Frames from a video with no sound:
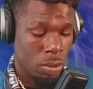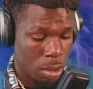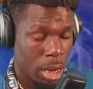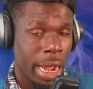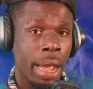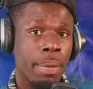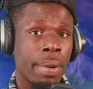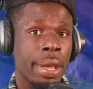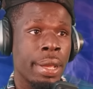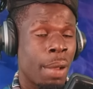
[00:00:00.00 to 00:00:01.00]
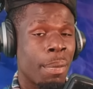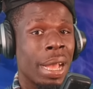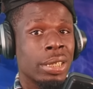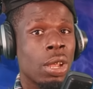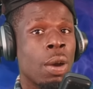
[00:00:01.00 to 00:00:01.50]
My God, boy, I'm about
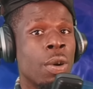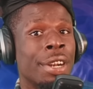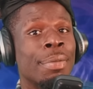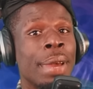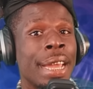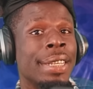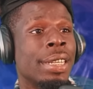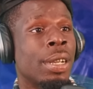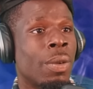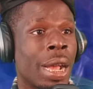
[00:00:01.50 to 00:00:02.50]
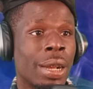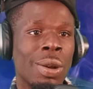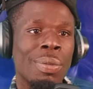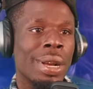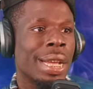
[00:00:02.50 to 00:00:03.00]
to start wearing a mask everywhere I go,
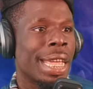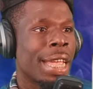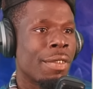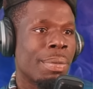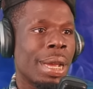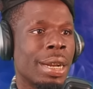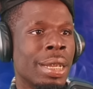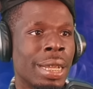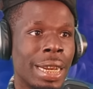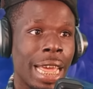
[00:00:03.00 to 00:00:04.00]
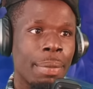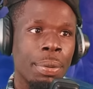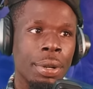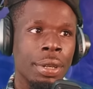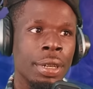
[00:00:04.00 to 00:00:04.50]
bro. Cause everybody, like,
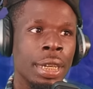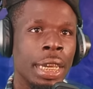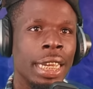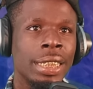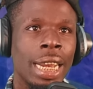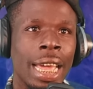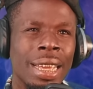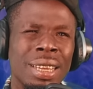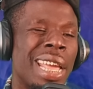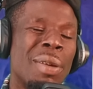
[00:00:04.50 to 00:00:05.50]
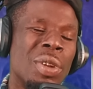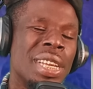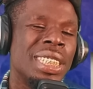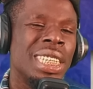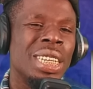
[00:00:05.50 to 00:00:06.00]
bro, it's like that
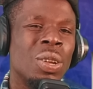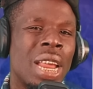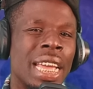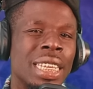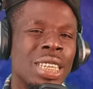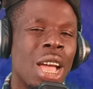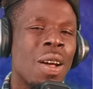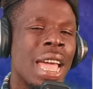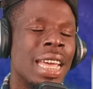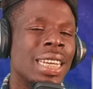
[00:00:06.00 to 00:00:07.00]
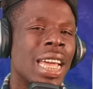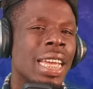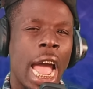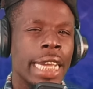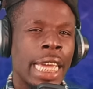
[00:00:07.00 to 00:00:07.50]
real shit though. Like y'all act
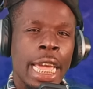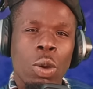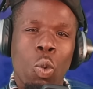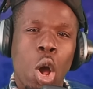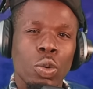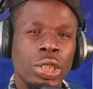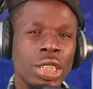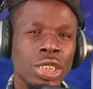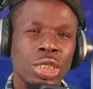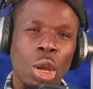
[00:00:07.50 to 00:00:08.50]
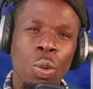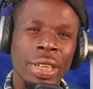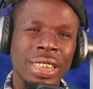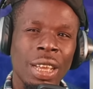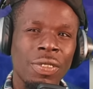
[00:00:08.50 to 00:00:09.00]
like I can't walk to the store
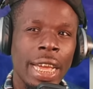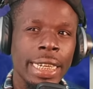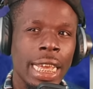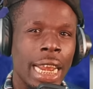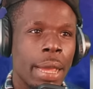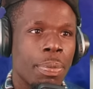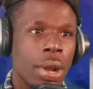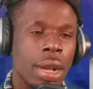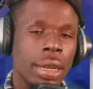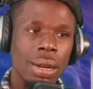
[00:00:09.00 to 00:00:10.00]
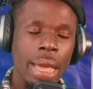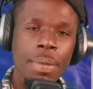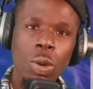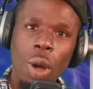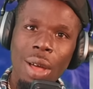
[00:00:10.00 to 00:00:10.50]
and stuff like that. Like, bruh, let
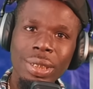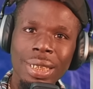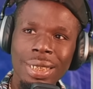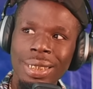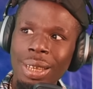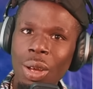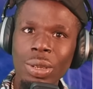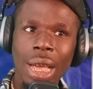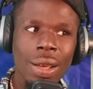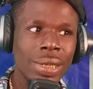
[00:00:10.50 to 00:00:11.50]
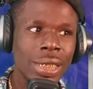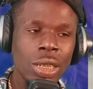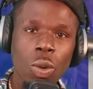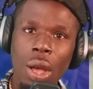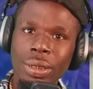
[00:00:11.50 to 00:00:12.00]
me walk to the store. Y'all just
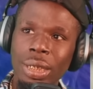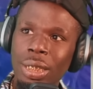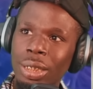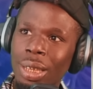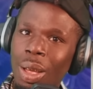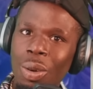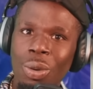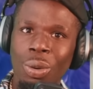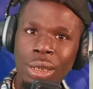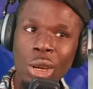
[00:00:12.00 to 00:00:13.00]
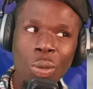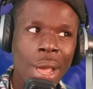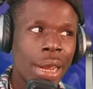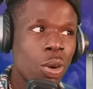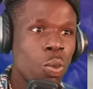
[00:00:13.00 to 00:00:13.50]
to walk to the store. No
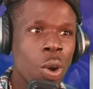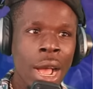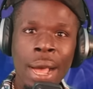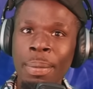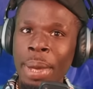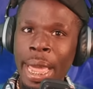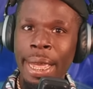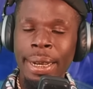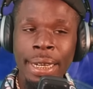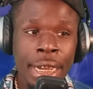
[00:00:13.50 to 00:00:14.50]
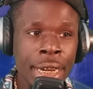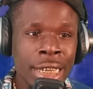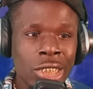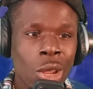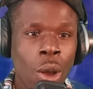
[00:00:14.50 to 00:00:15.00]
matter where I'm at, in
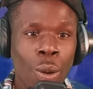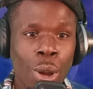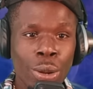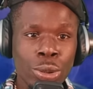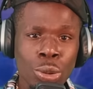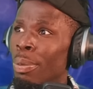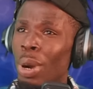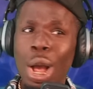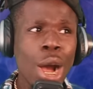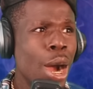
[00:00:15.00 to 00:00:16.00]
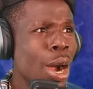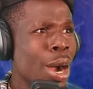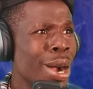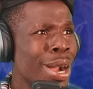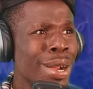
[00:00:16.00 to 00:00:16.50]
the store I walk to, bro.
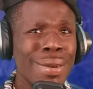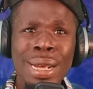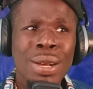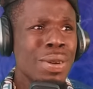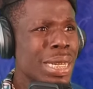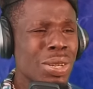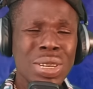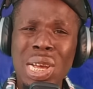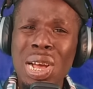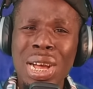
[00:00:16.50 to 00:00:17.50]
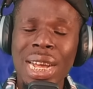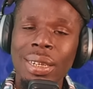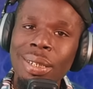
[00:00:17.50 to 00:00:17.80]
What, what you doing?